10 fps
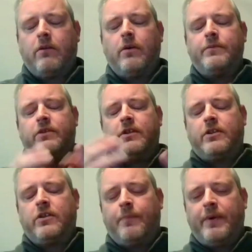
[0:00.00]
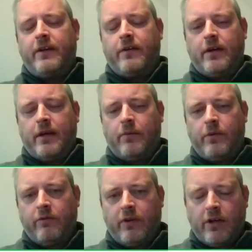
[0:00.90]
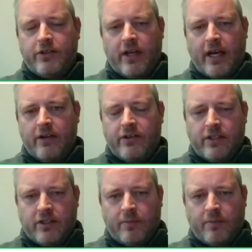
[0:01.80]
comes to the topic with regards to how does